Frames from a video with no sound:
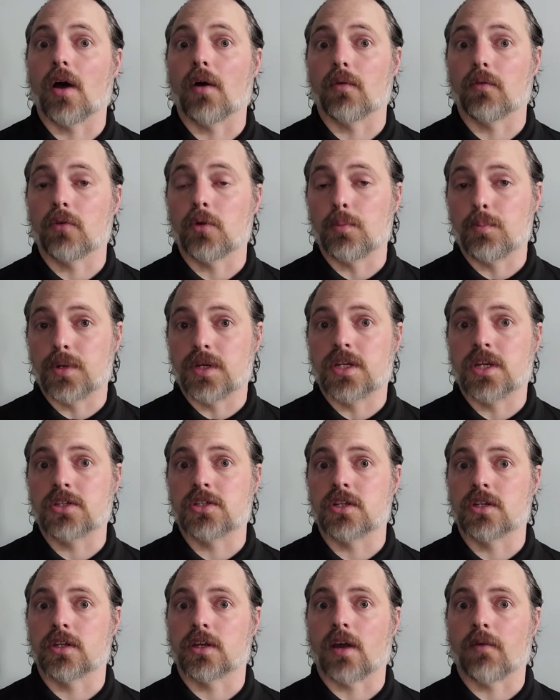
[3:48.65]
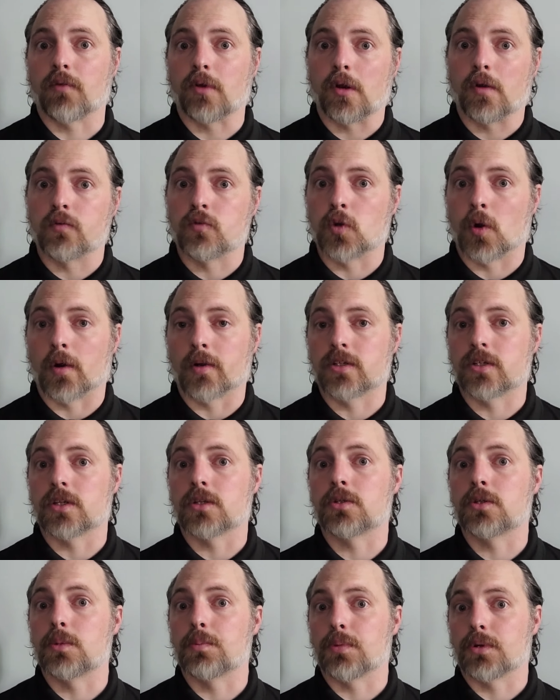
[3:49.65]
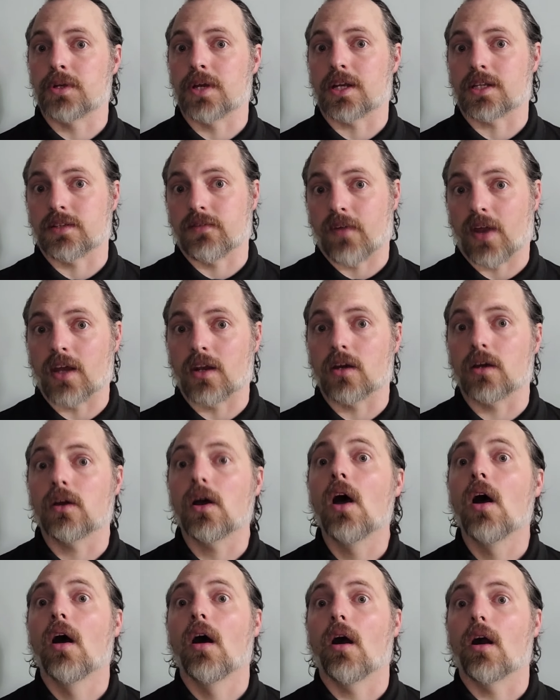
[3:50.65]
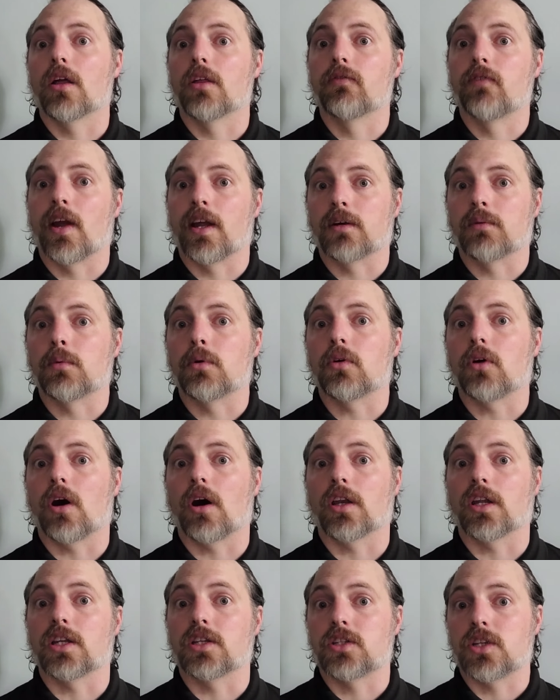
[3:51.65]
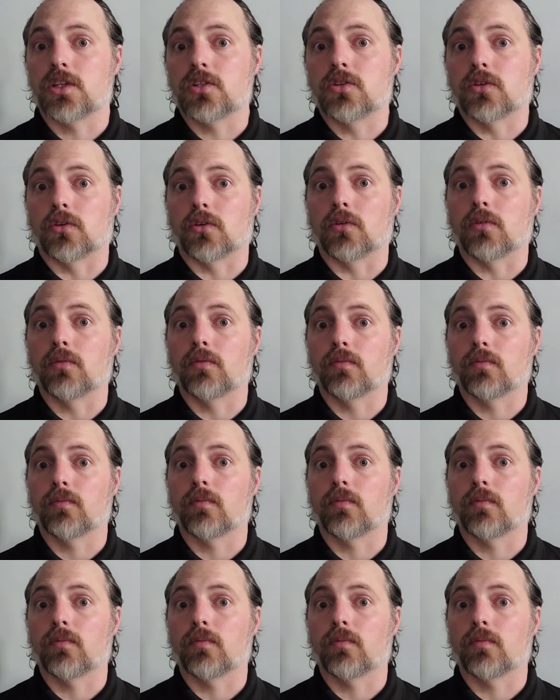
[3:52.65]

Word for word: uh, who petitioned the governor of Georgia to protect Savannah, are available on a digital